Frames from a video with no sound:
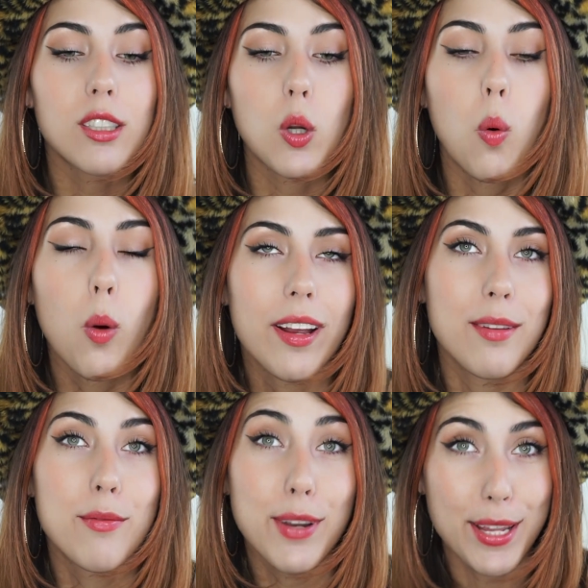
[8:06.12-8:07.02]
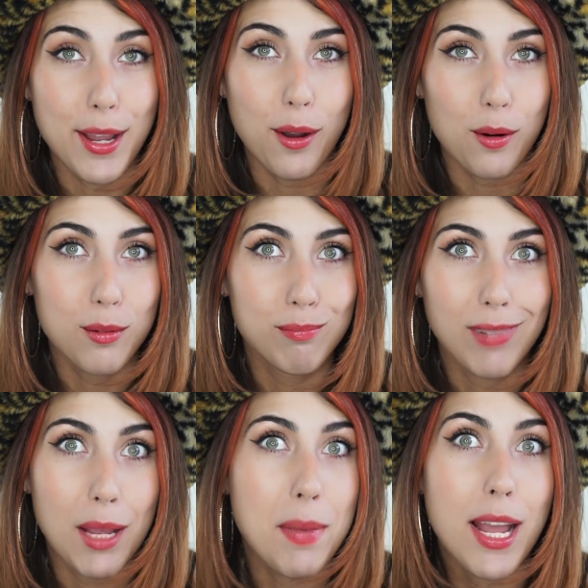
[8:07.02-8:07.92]
quick video
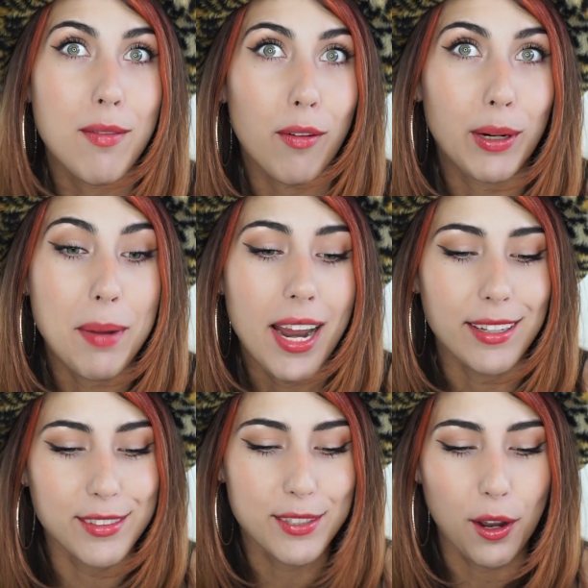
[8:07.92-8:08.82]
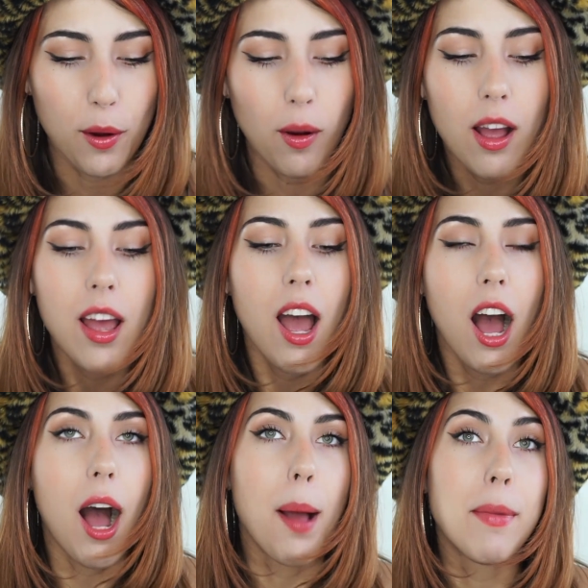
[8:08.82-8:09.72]
I may have ever made. So
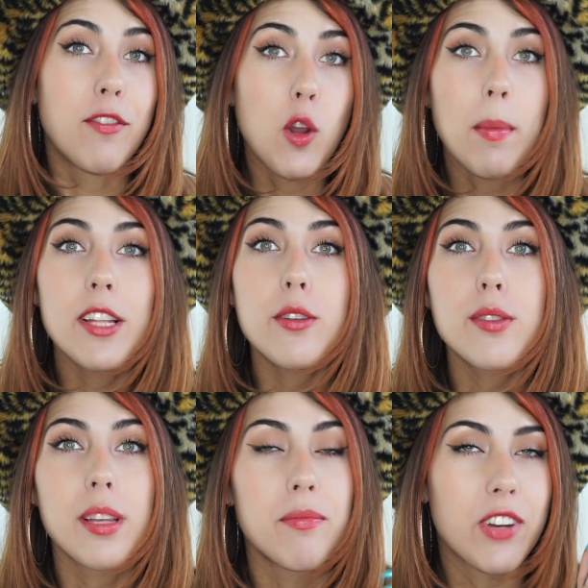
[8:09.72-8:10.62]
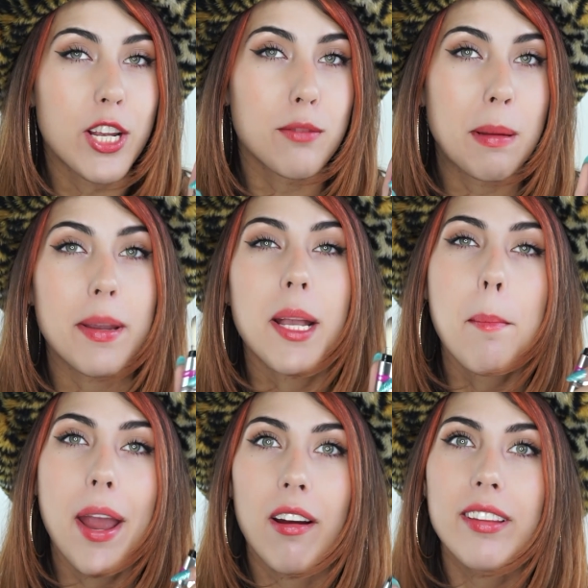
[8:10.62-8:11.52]
um, if you want me to do some videos, maybe
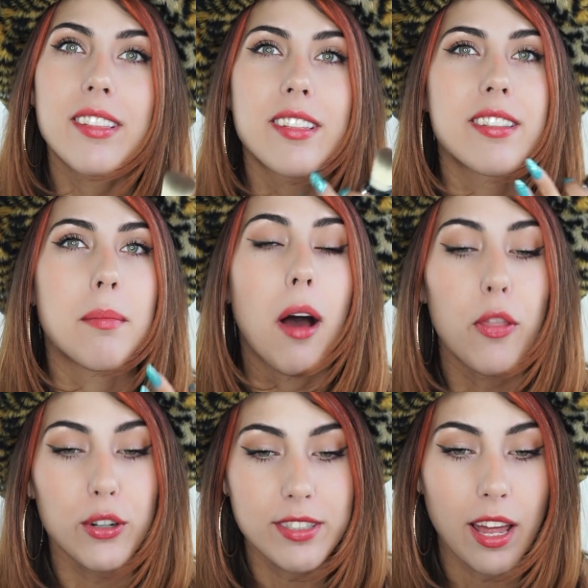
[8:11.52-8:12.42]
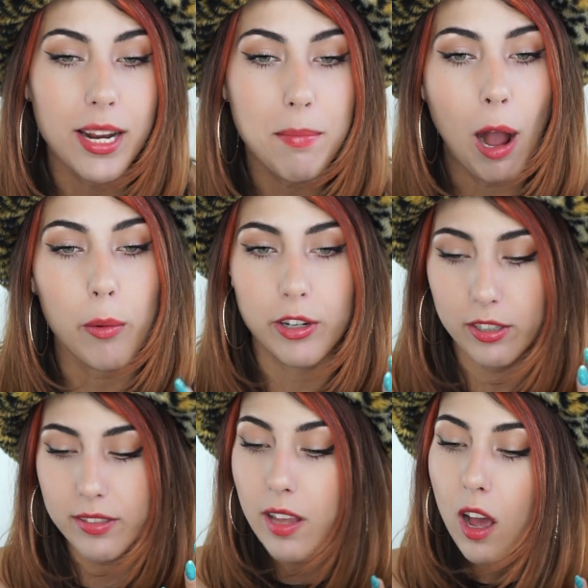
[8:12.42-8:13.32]
comparing this to some other setting
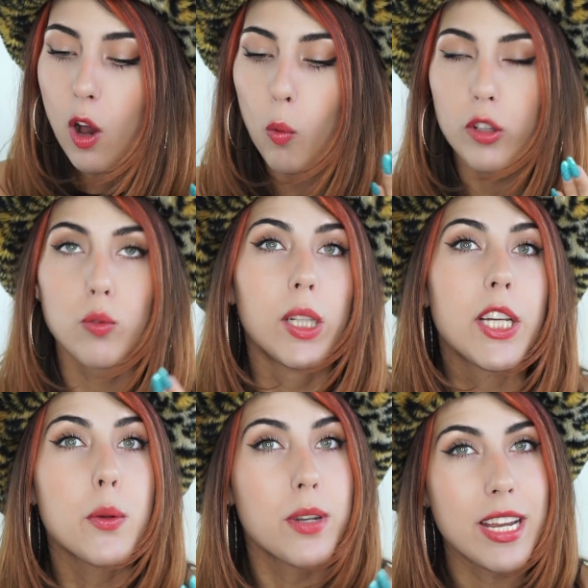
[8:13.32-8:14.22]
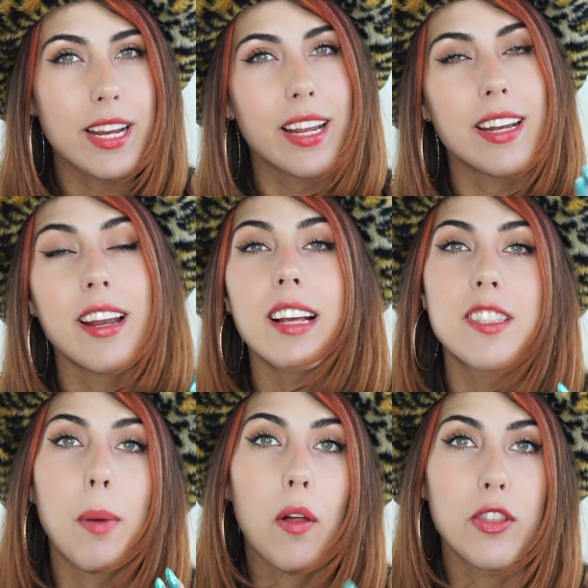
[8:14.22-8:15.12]
powders, what's really unique and
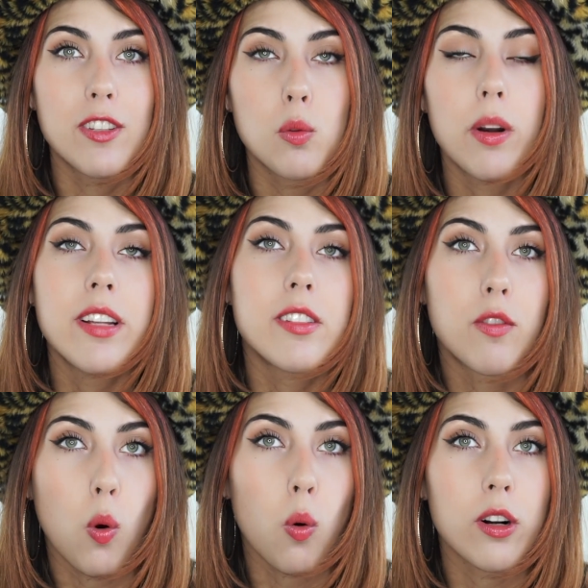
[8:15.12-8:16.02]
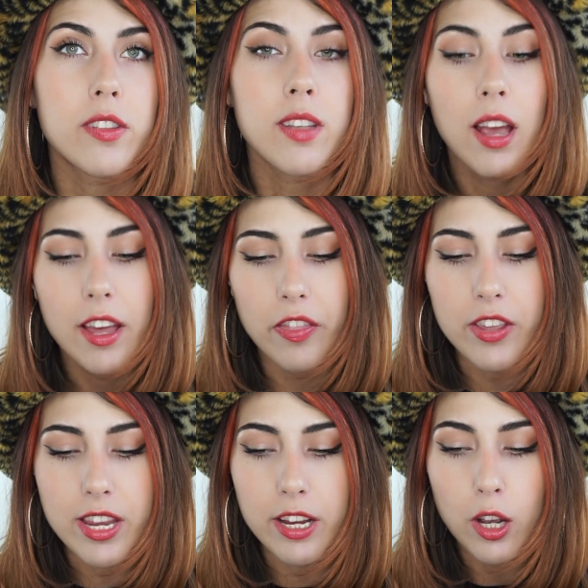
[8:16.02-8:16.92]
nice about this one is of course
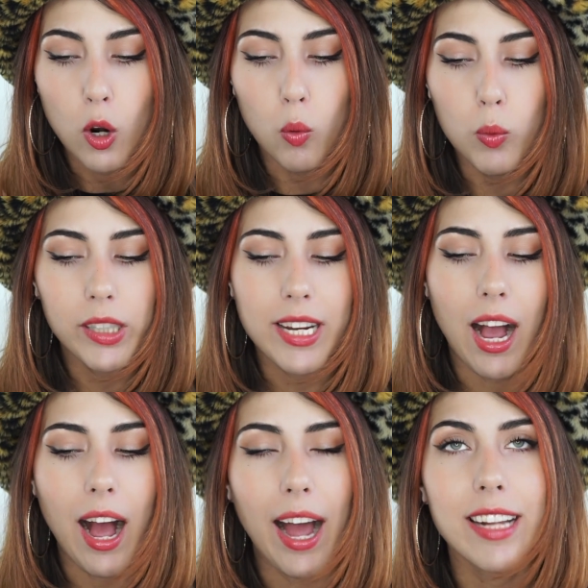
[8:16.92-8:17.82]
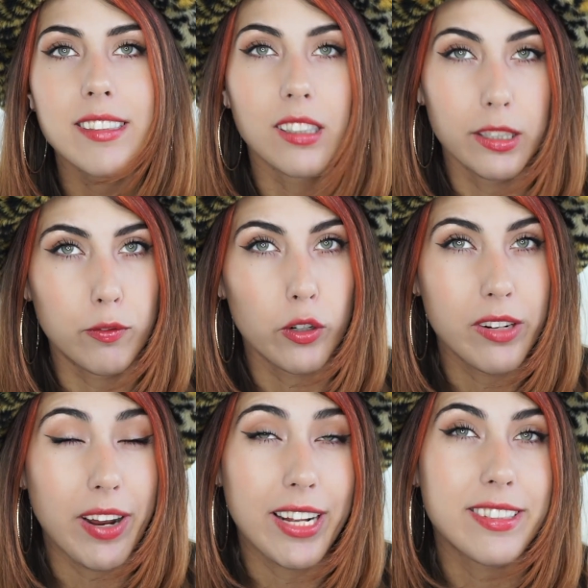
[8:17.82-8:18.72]
the really high delivery
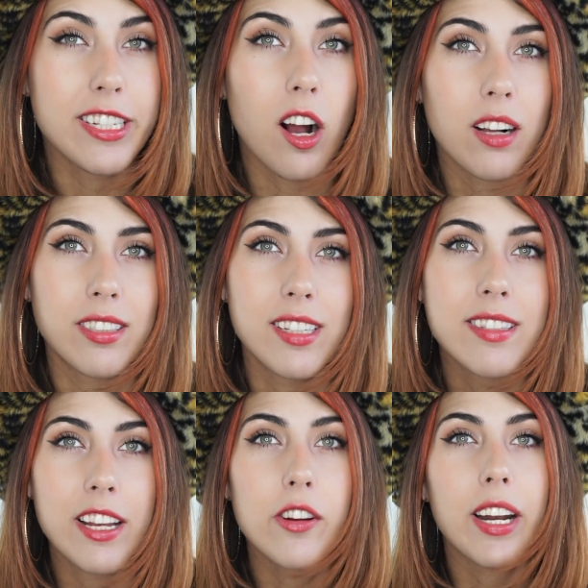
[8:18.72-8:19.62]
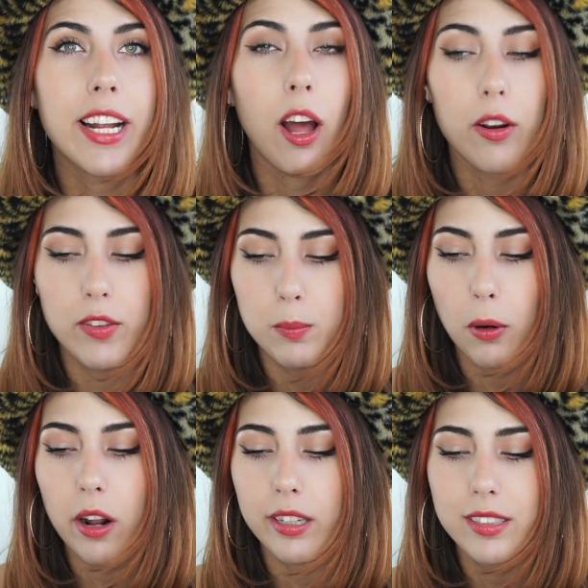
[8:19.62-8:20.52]
of antioxidants that you're getting out of this
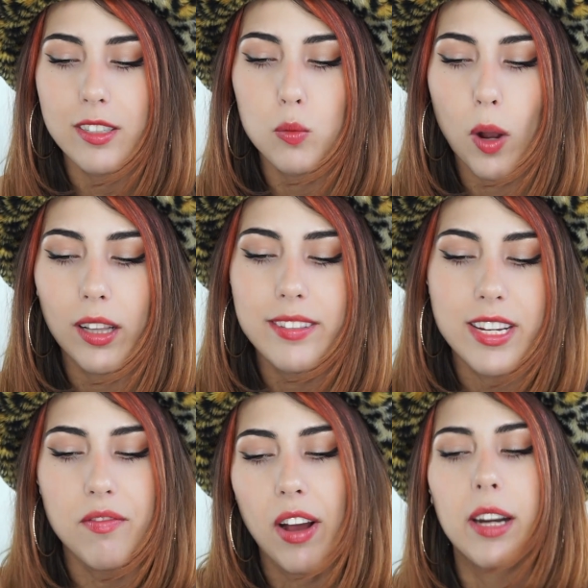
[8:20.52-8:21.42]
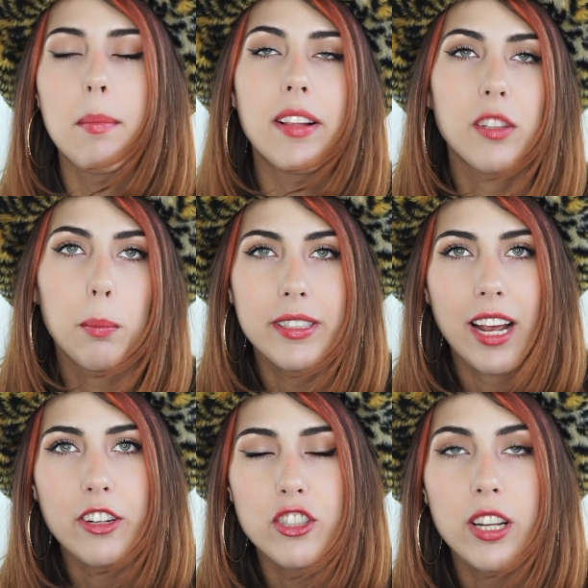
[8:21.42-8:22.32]
product as well as the environmental
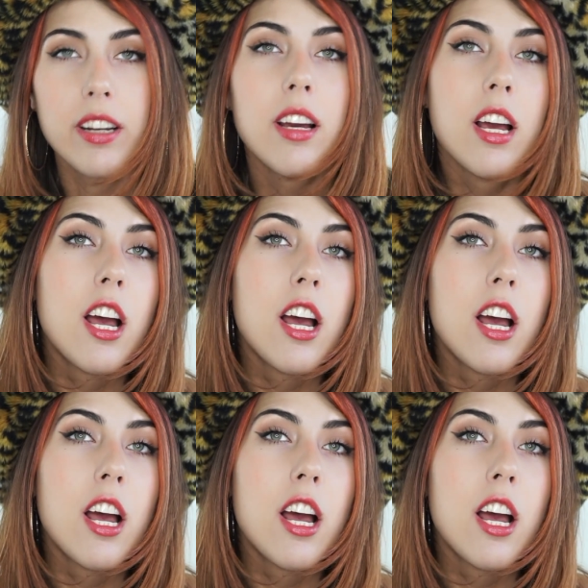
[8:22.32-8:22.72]
protection.